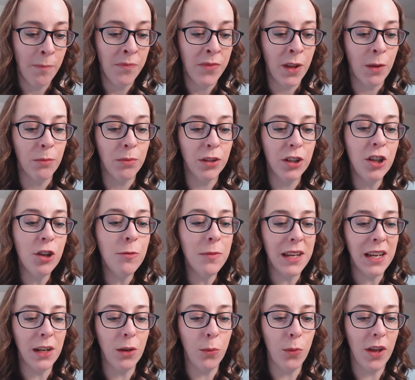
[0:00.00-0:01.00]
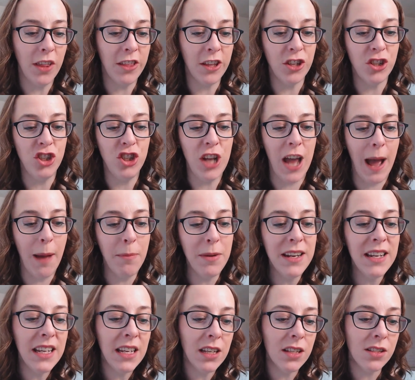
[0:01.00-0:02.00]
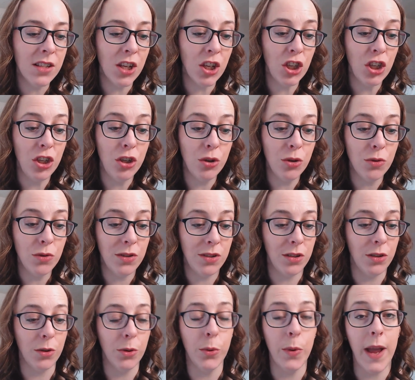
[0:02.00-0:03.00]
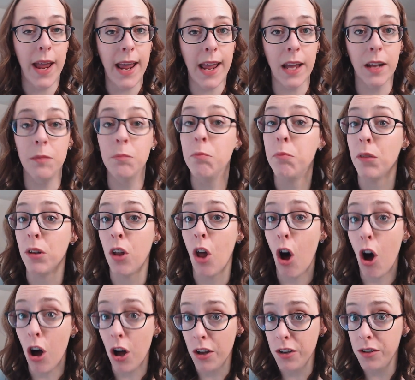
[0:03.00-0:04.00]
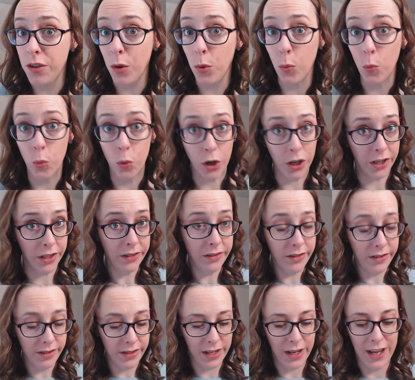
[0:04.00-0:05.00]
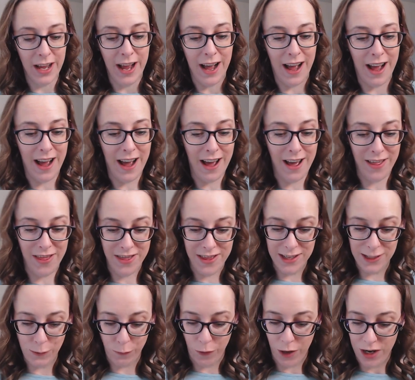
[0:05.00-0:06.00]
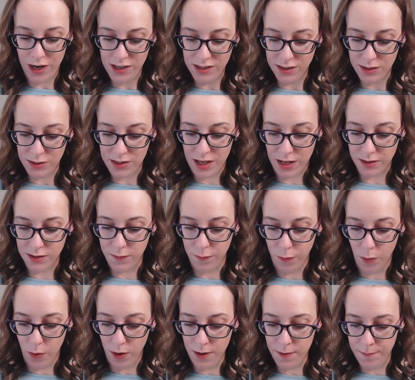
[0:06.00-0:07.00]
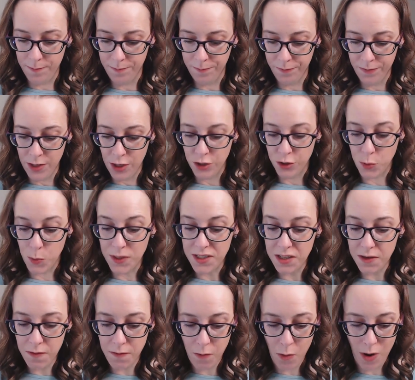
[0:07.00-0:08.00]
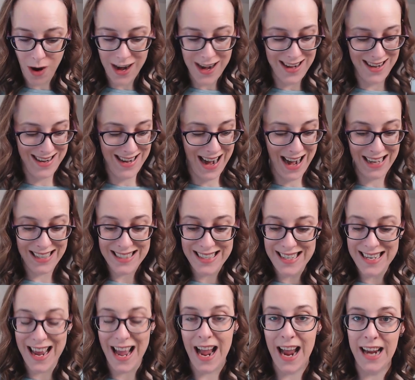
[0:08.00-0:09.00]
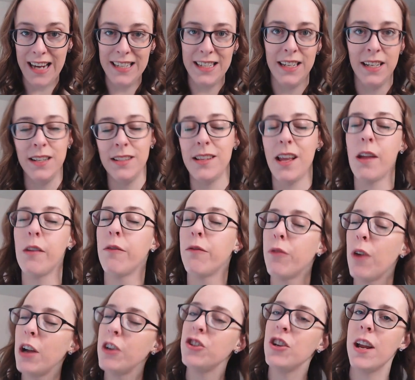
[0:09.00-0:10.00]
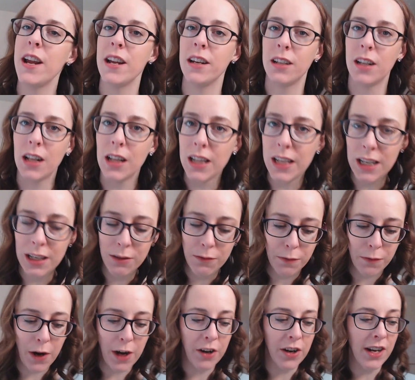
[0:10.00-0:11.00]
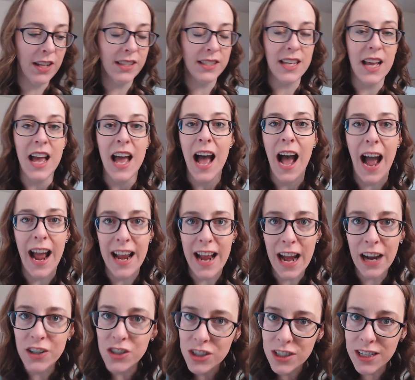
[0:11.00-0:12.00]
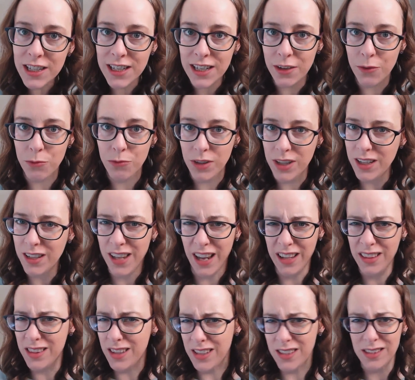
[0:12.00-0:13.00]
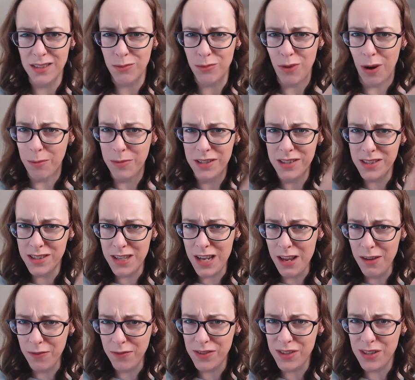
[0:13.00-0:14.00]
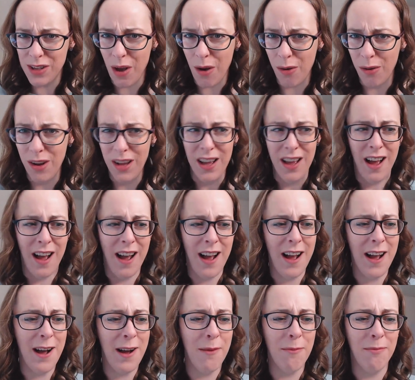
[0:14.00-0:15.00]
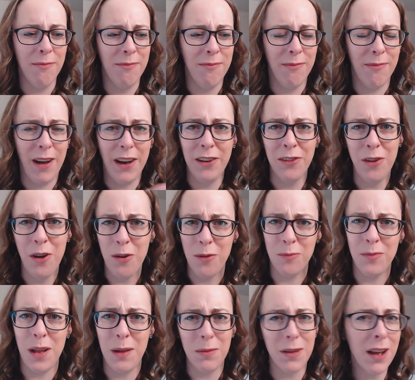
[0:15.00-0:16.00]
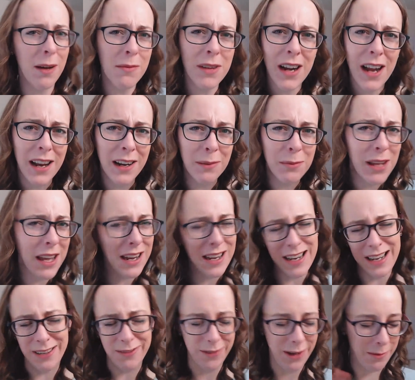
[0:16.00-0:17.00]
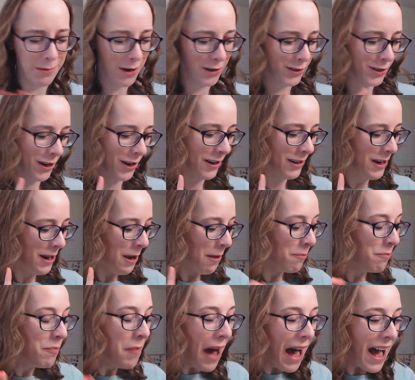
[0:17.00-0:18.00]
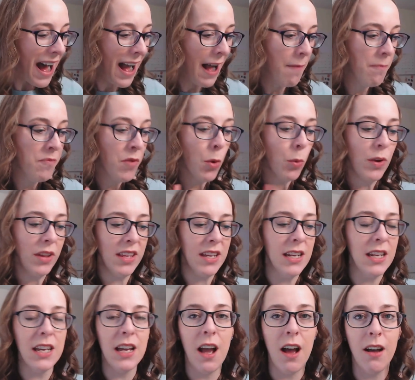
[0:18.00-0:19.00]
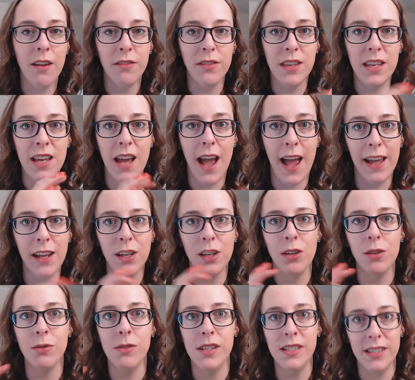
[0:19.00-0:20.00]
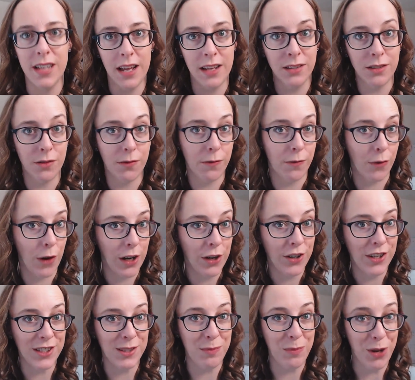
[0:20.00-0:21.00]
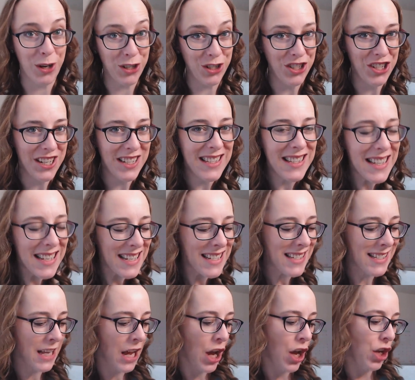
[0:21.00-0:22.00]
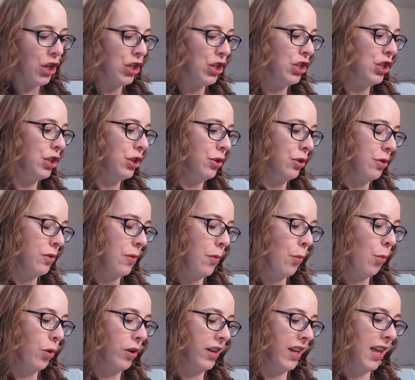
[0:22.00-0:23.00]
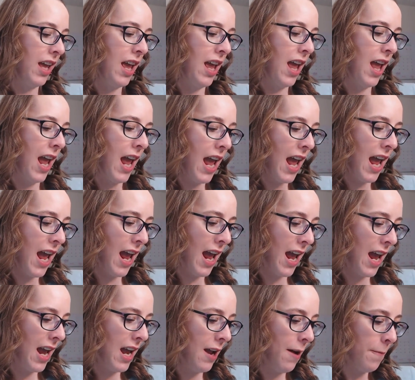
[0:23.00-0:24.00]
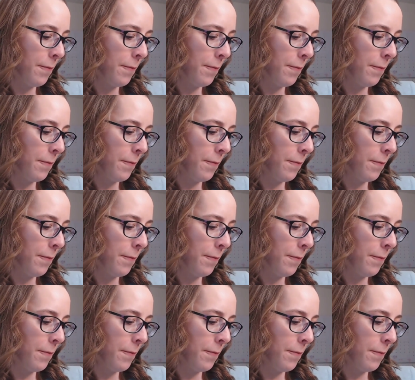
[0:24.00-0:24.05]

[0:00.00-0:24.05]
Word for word: blooming with Japanese yuzu and blonde woods. Uh, this fragrance sells for $24.99. It is a fresh and clean fragrance. I actually really like this rub and sniff, so um, I don't know, maybe I'm gonna end up getting it, I'm not sure. But with any of the Haiku Intense fragrance purchases, you will get a